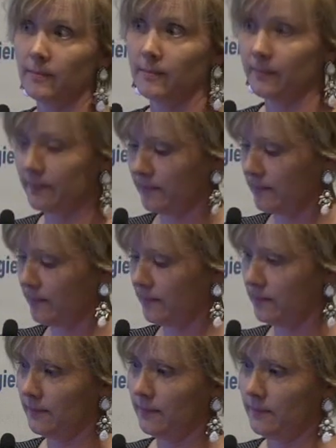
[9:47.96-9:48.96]

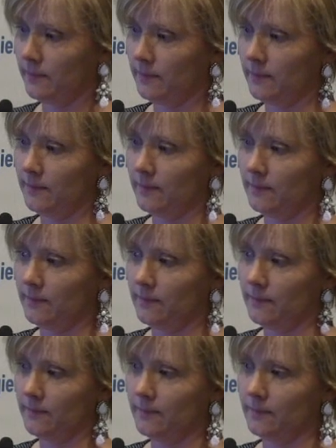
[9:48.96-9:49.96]

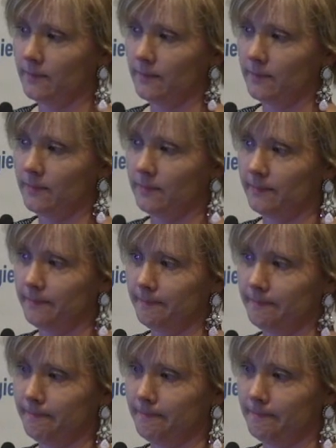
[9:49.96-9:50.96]

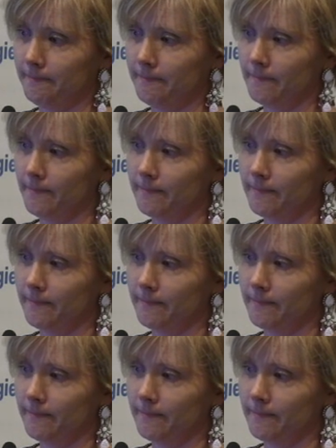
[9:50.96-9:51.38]
(no one is talking)